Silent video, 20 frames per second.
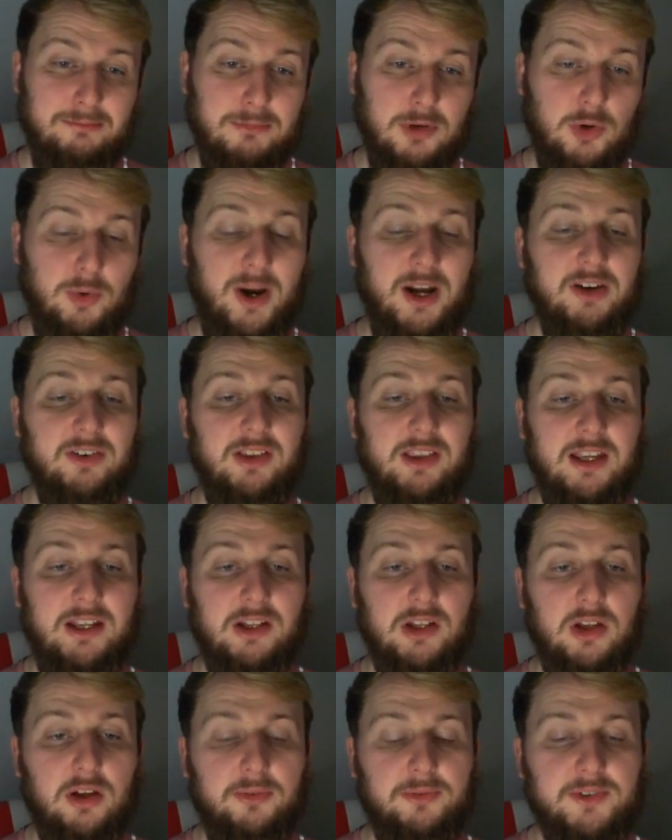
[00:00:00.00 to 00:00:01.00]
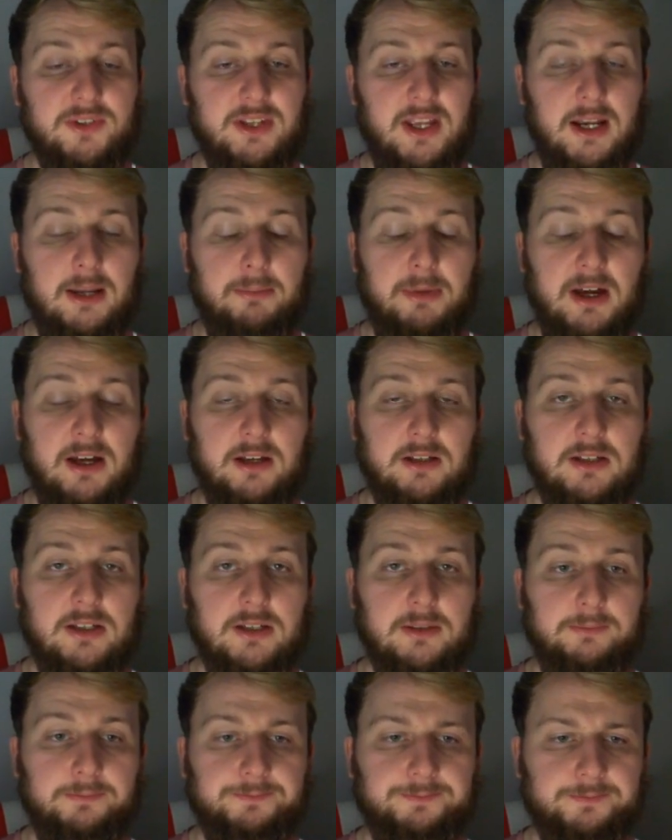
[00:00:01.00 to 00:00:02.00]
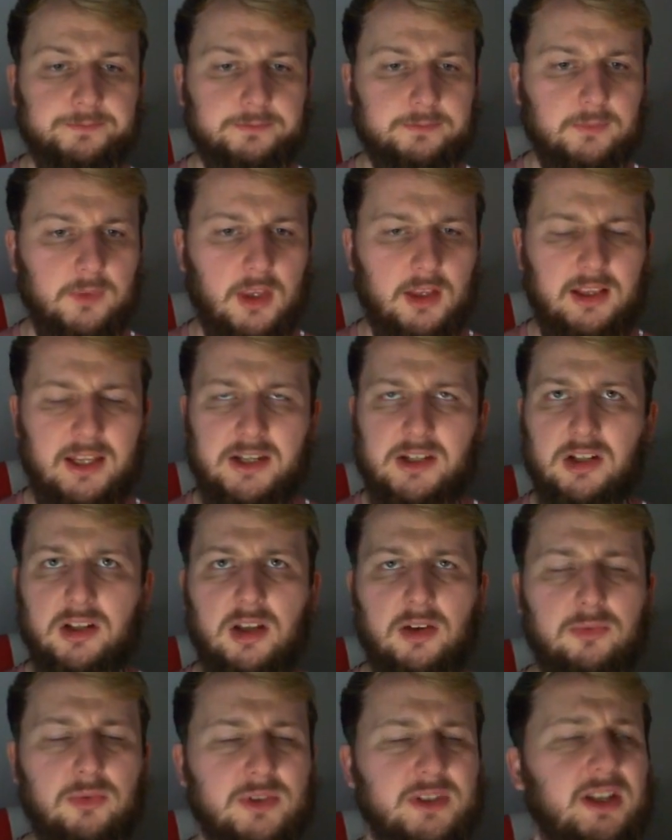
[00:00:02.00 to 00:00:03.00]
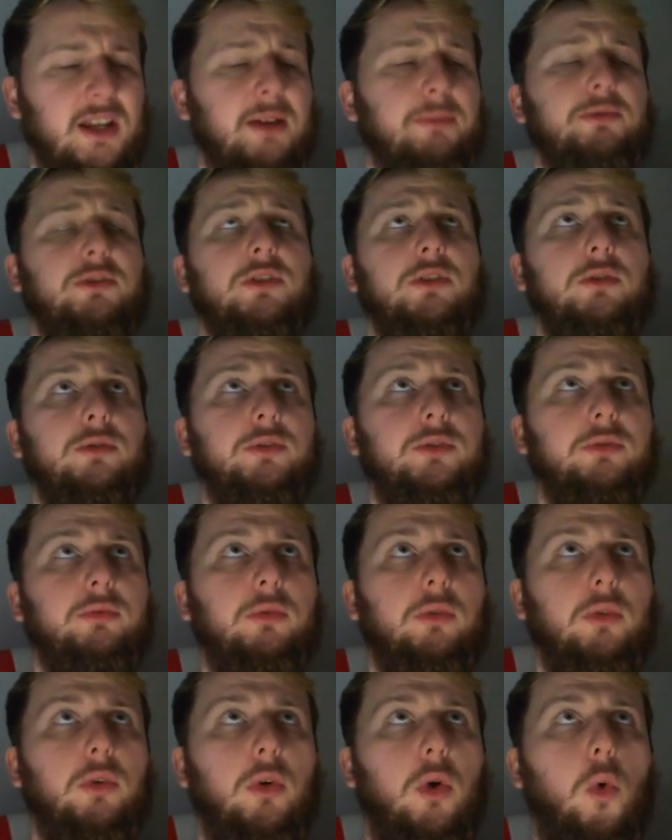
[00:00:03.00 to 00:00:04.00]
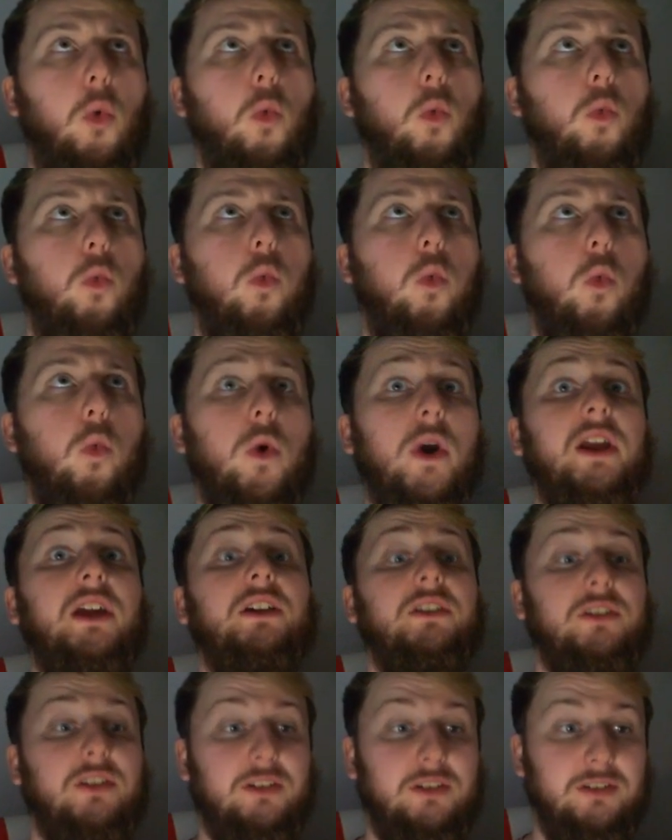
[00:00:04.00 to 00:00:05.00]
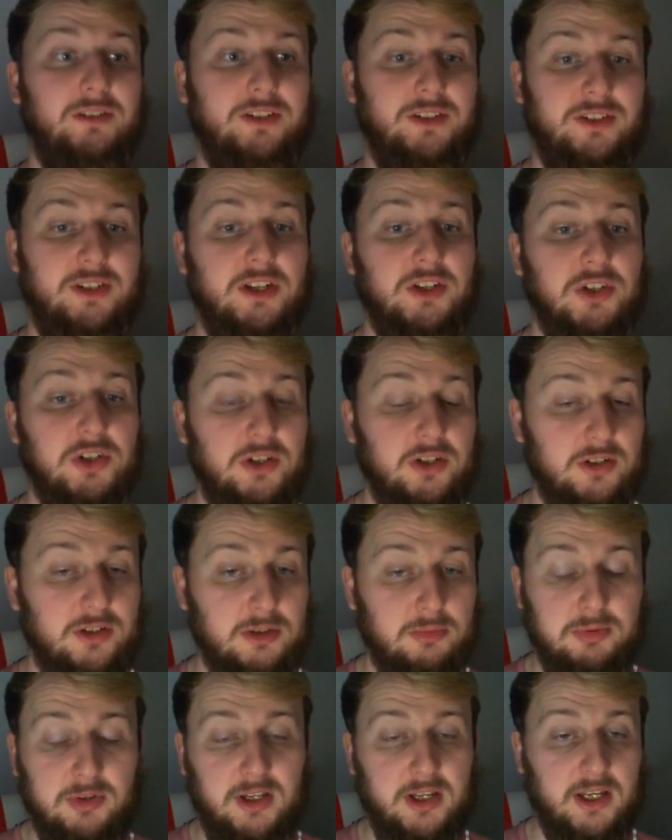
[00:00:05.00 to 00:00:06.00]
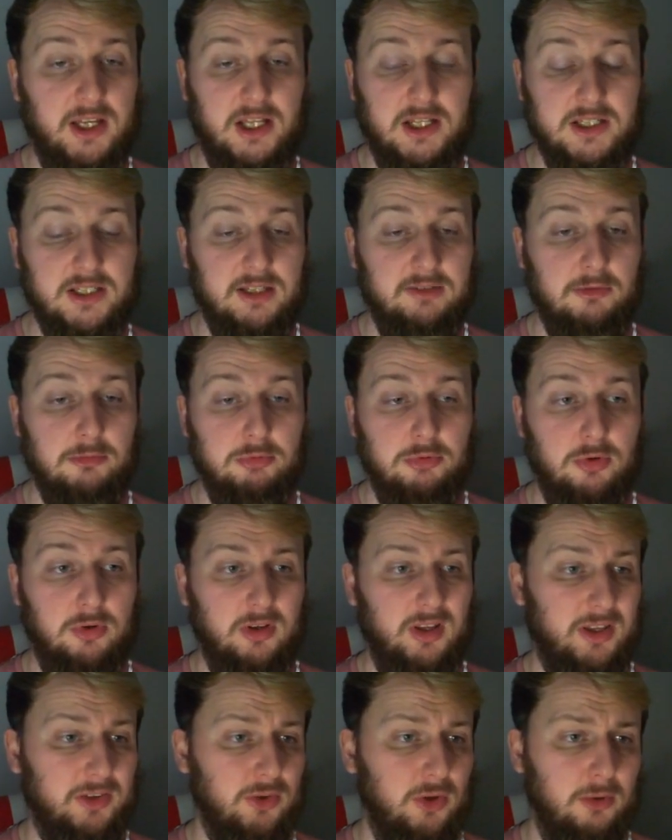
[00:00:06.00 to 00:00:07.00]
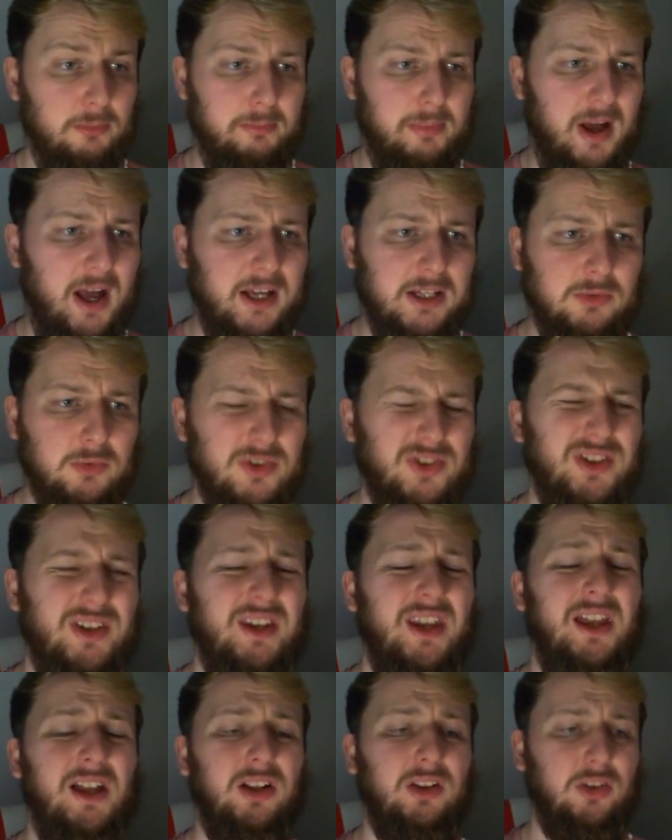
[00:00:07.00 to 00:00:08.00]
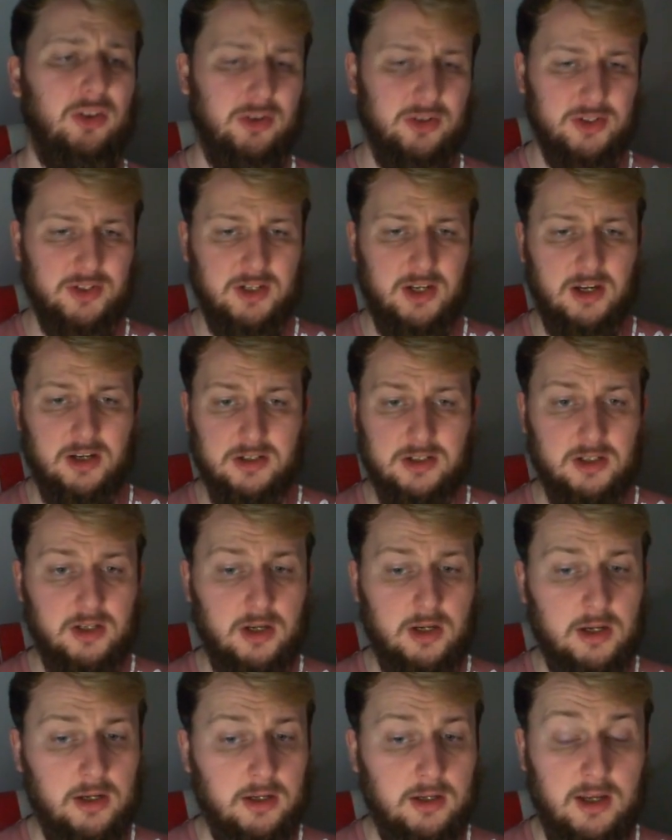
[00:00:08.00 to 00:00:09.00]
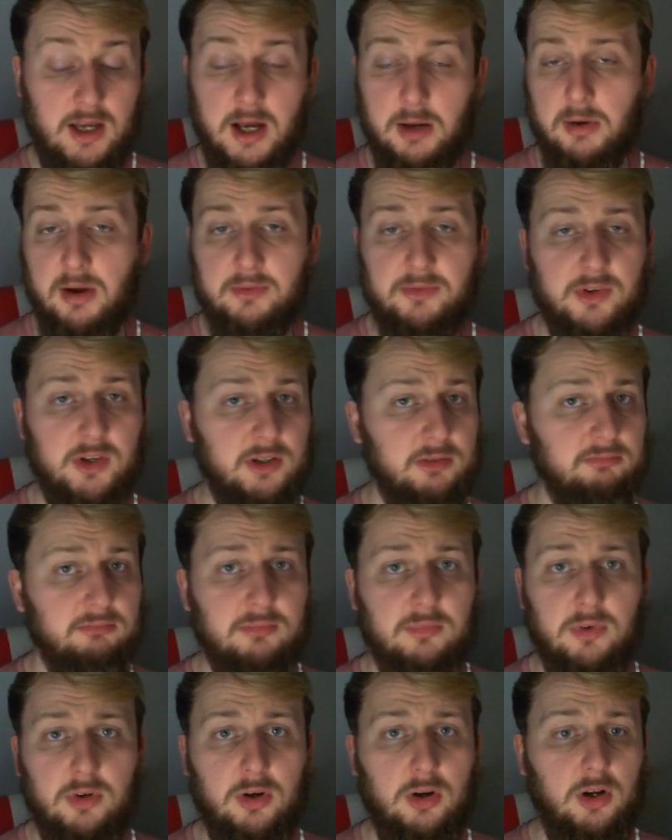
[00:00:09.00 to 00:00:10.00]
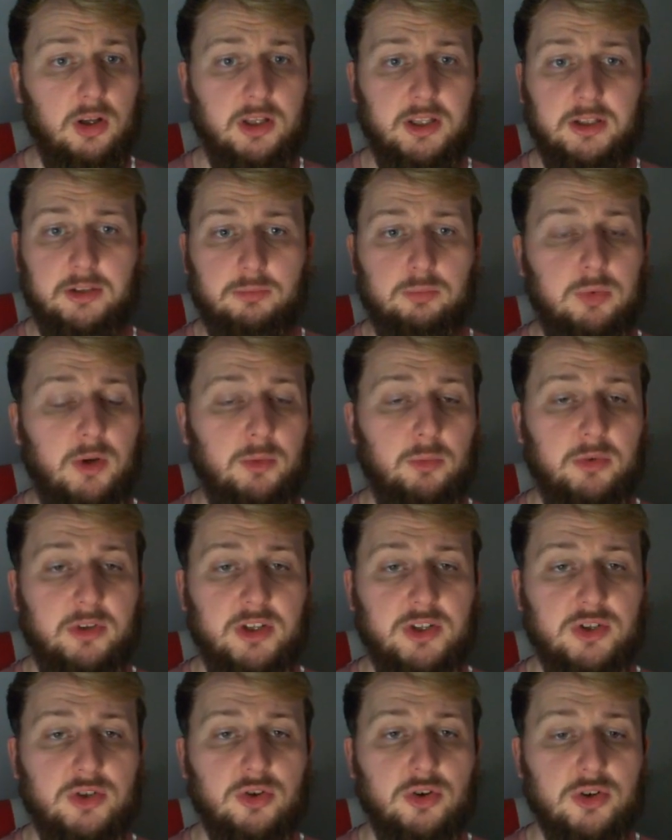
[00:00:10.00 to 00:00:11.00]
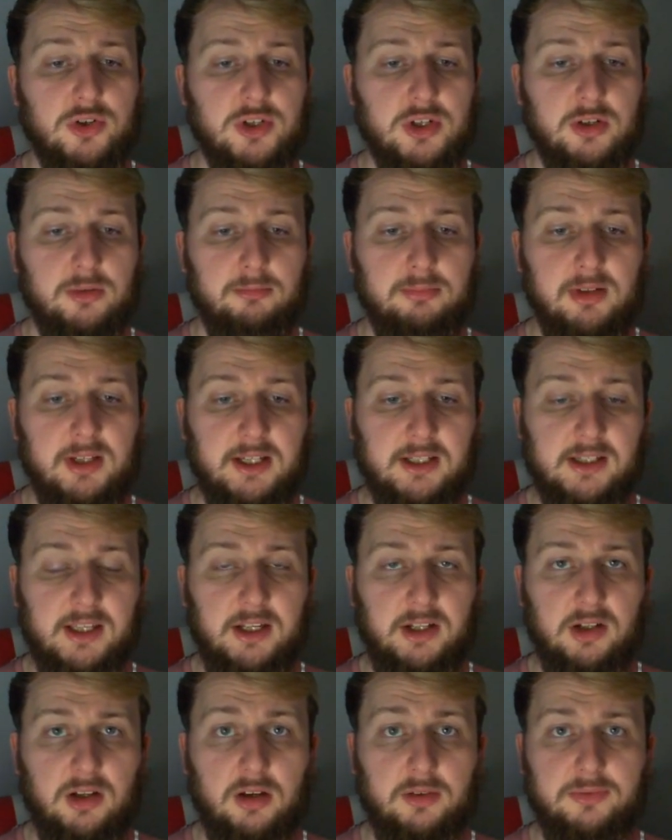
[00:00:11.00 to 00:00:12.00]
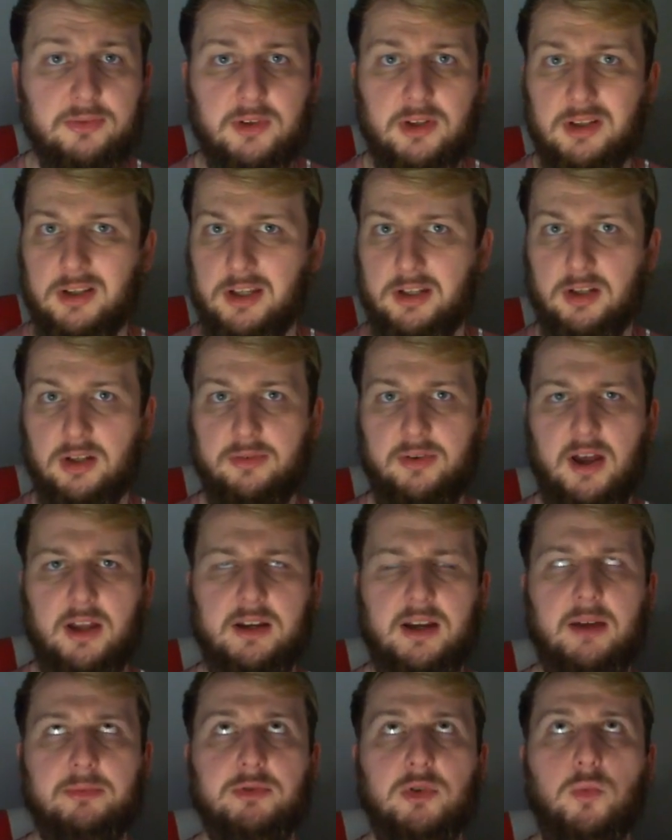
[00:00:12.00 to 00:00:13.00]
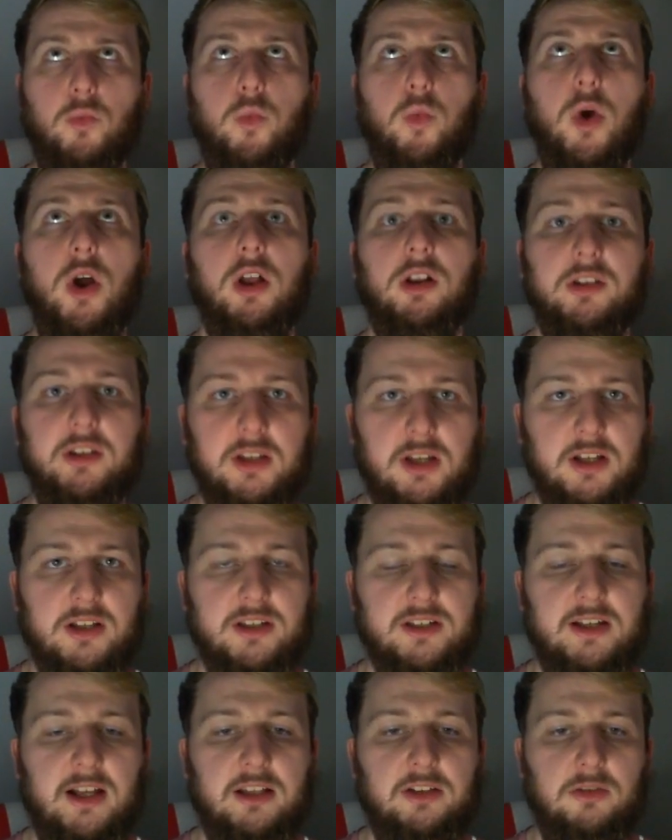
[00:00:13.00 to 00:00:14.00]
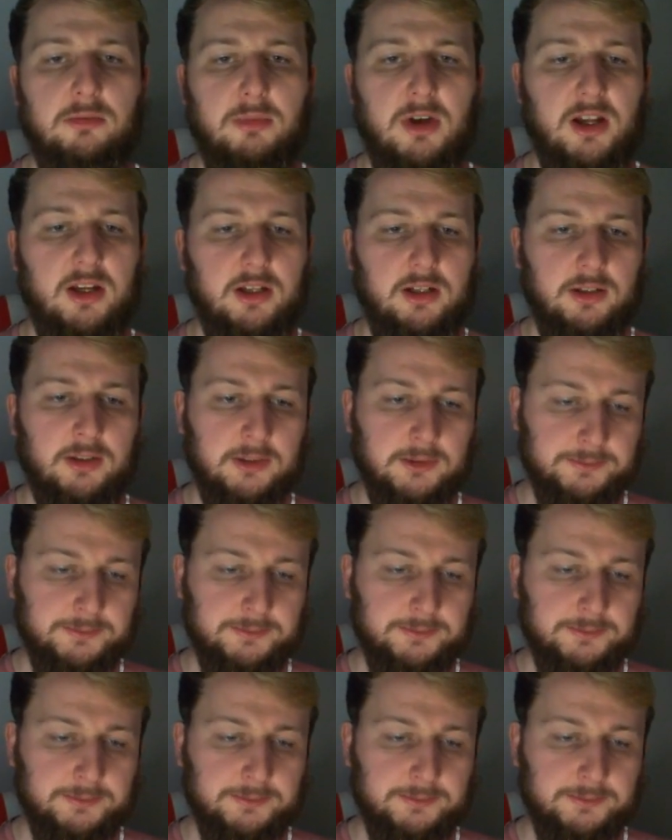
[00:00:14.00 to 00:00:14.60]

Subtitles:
Maguire and Lindelof, centre backs. Lindelof was an absolute weird decision to play against Liverpool. I thought Bailly was nailed on to start. However, Ole went with his gut, played Lindelof, and Lindelof had an absolute worldie against Salah and Mane.